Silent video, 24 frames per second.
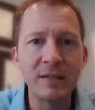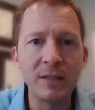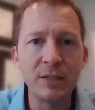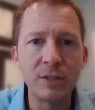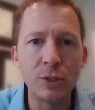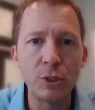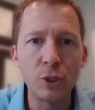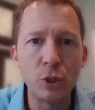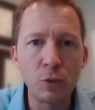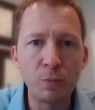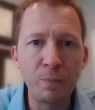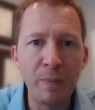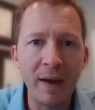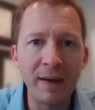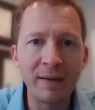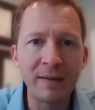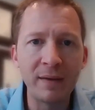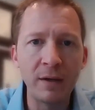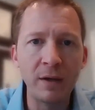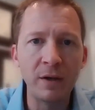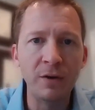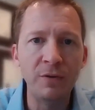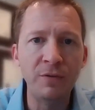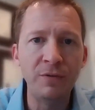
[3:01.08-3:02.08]
X is
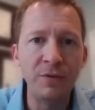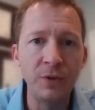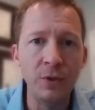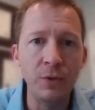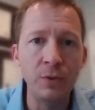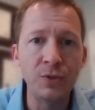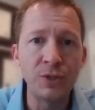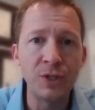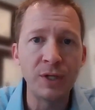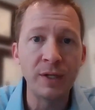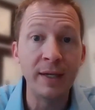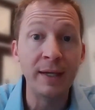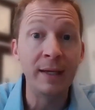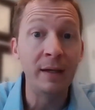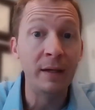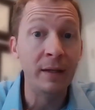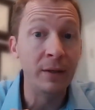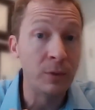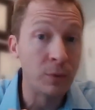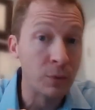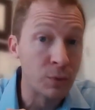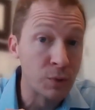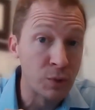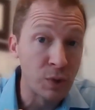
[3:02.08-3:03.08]
suspected of using
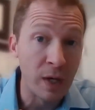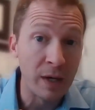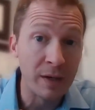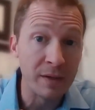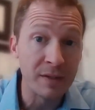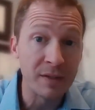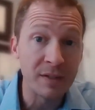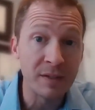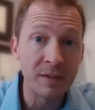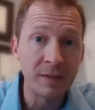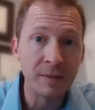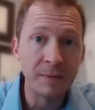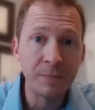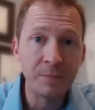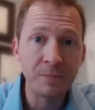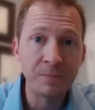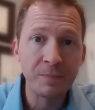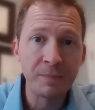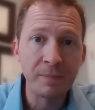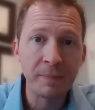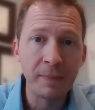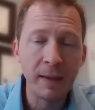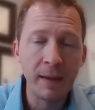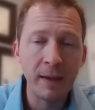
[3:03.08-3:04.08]
illegal drugs.
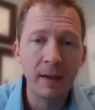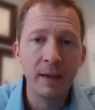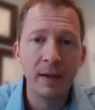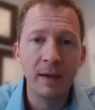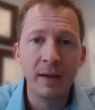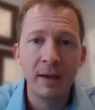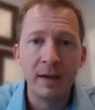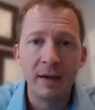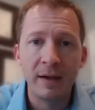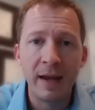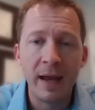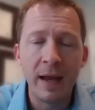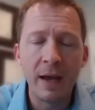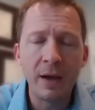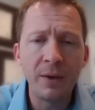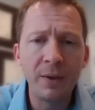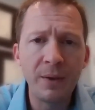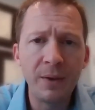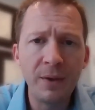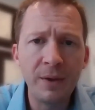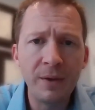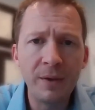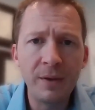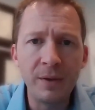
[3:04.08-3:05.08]

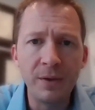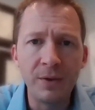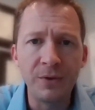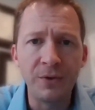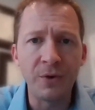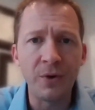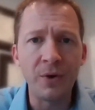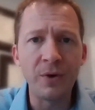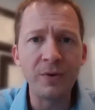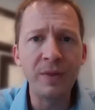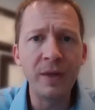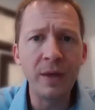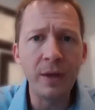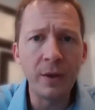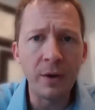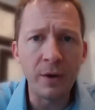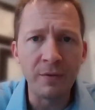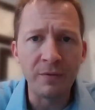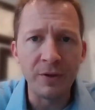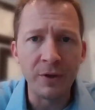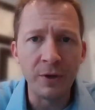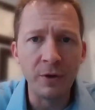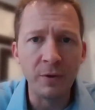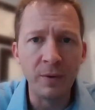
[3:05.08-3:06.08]
Now, during the
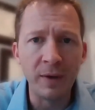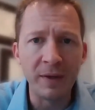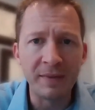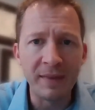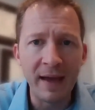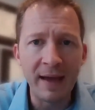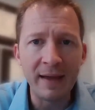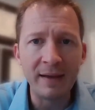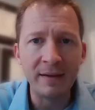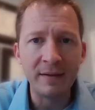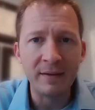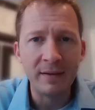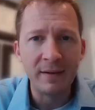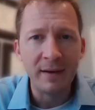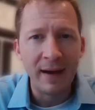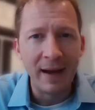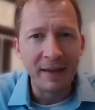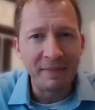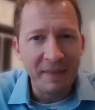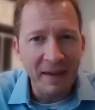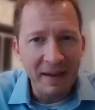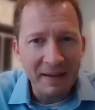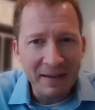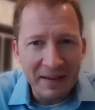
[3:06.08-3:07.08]
interview, at
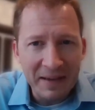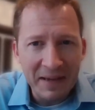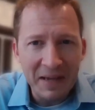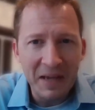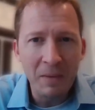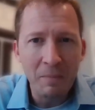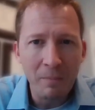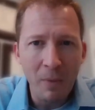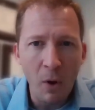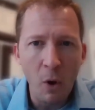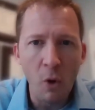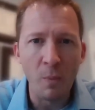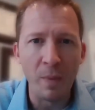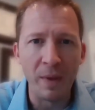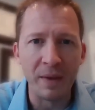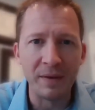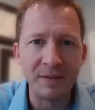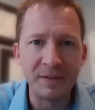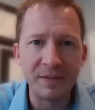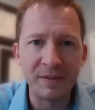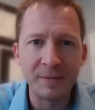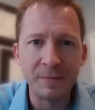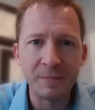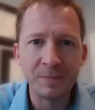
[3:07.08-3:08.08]
that key
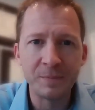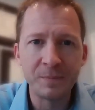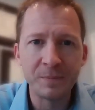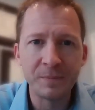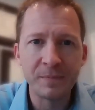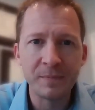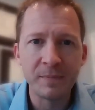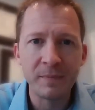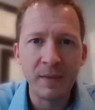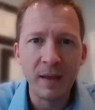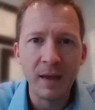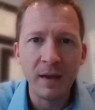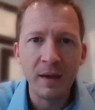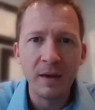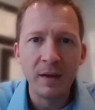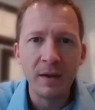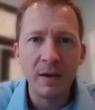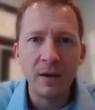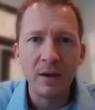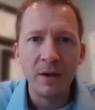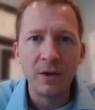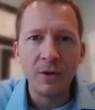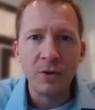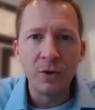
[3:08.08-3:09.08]
moment,
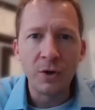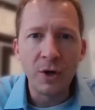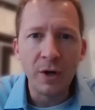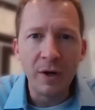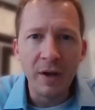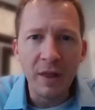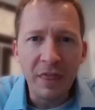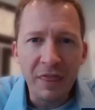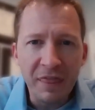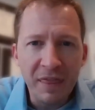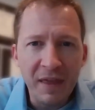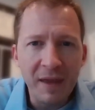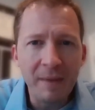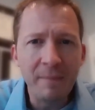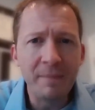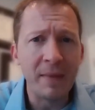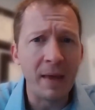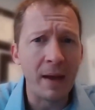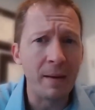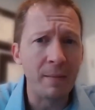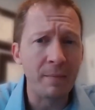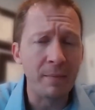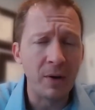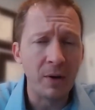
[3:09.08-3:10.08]
you're going to
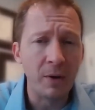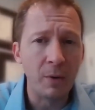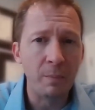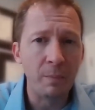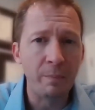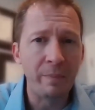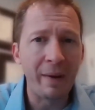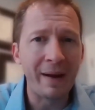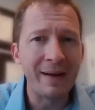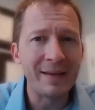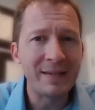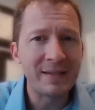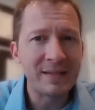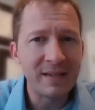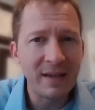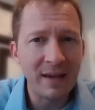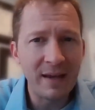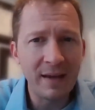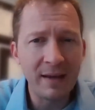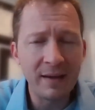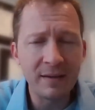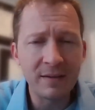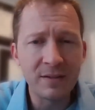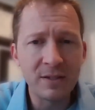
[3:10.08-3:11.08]
theme them by
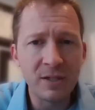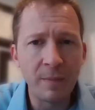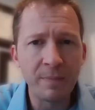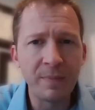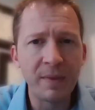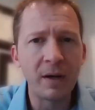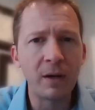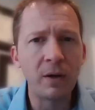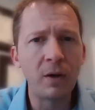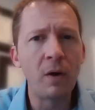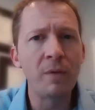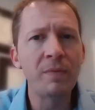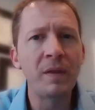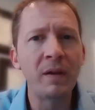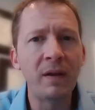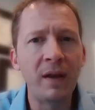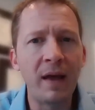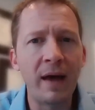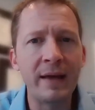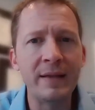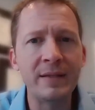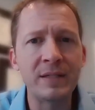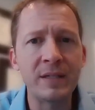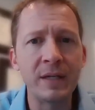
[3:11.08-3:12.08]
saying something along the
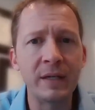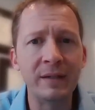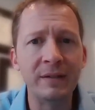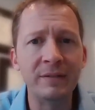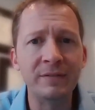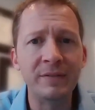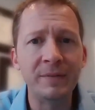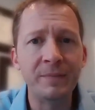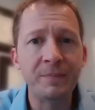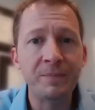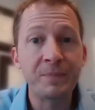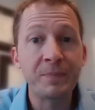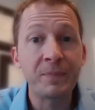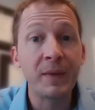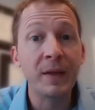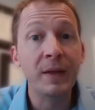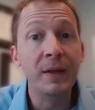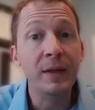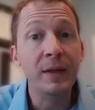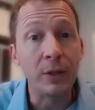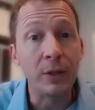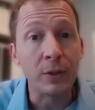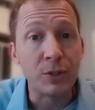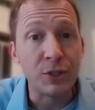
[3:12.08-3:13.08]
lines of,
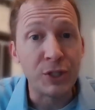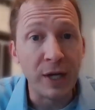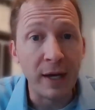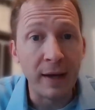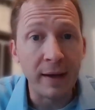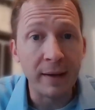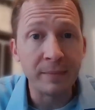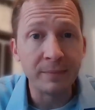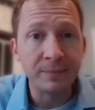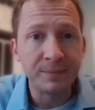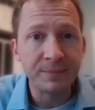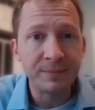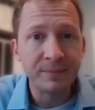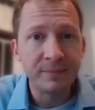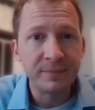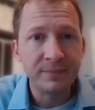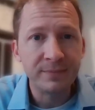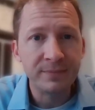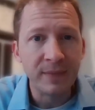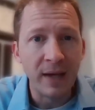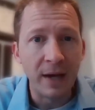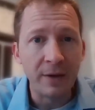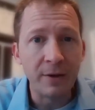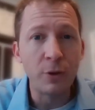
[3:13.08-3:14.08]
"Look, John,
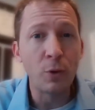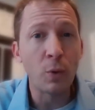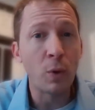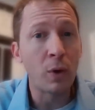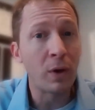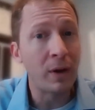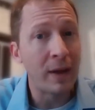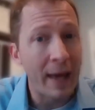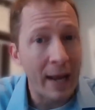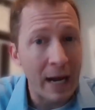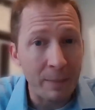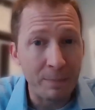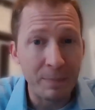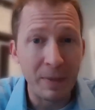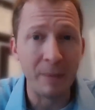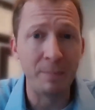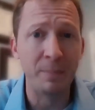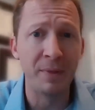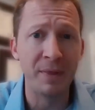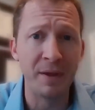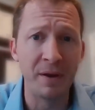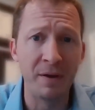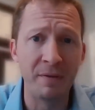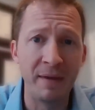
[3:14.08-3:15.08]
I know there were a lot of
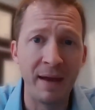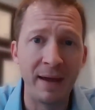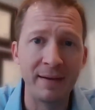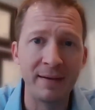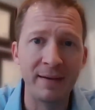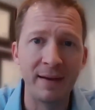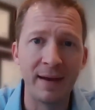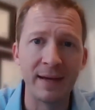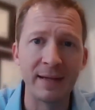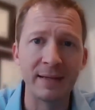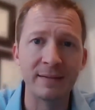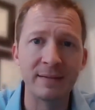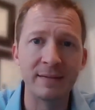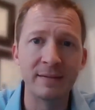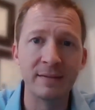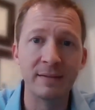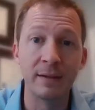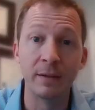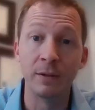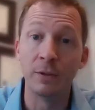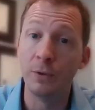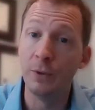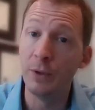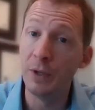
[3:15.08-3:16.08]
people there that
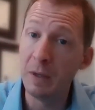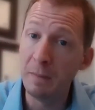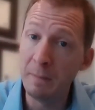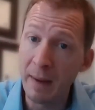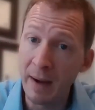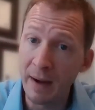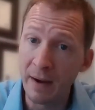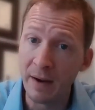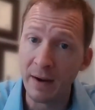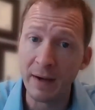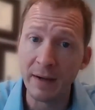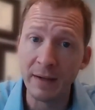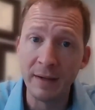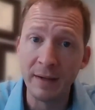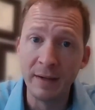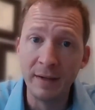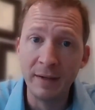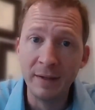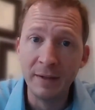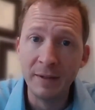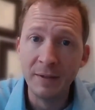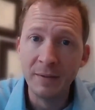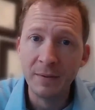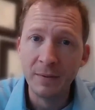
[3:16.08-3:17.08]
night, including Mary,
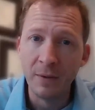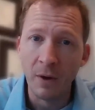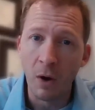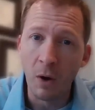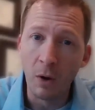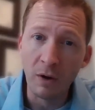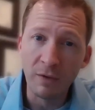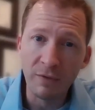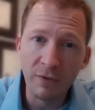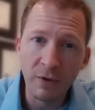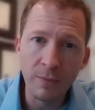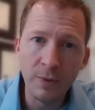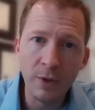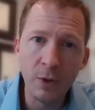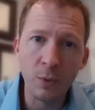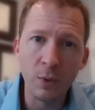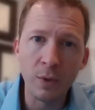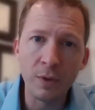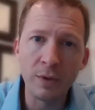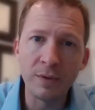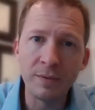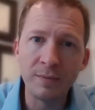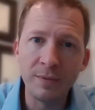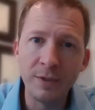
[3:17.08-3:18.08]
all of whom you
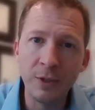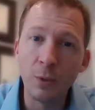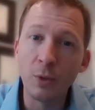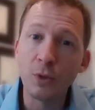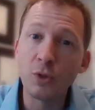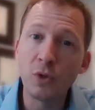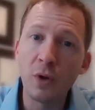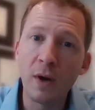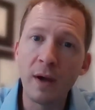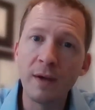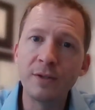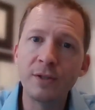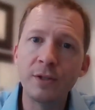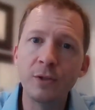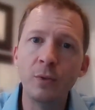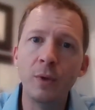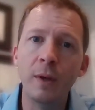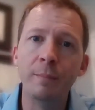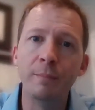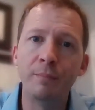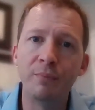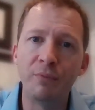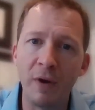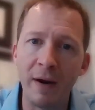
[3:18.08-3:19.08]
were trying
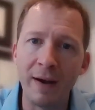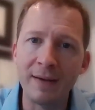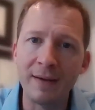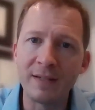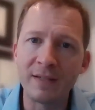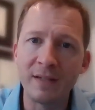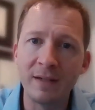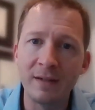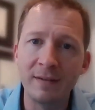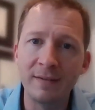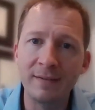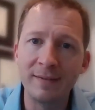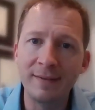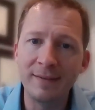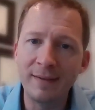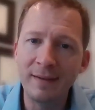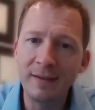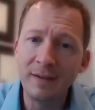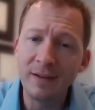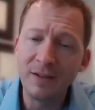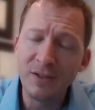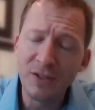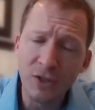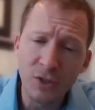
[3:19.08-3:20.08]
to impress,
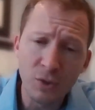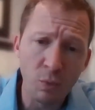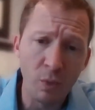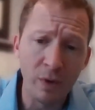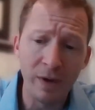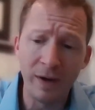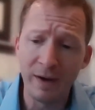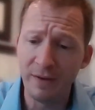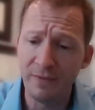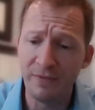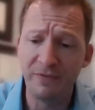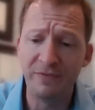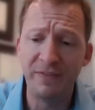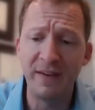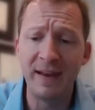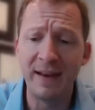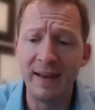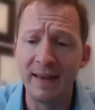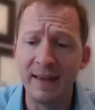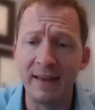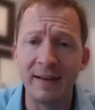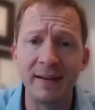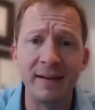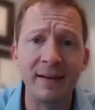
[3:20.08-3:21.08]
and you just wanted to
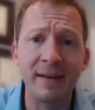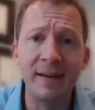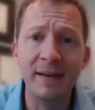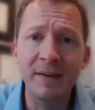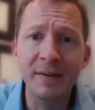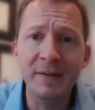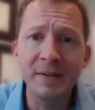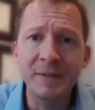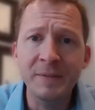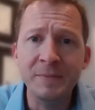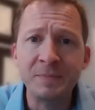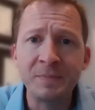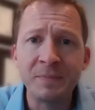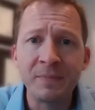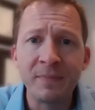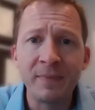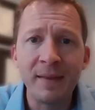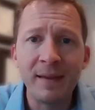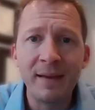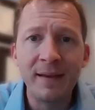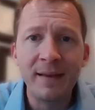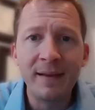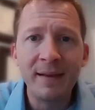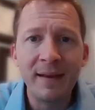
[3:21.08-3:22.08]
fit in.
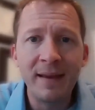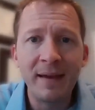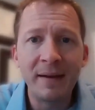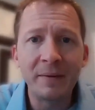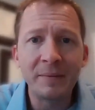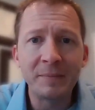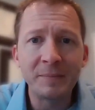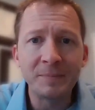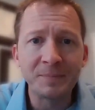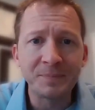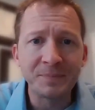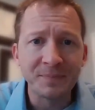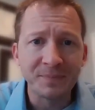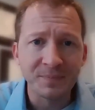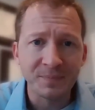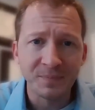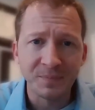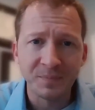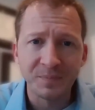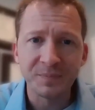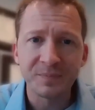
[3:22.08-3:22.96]
Now,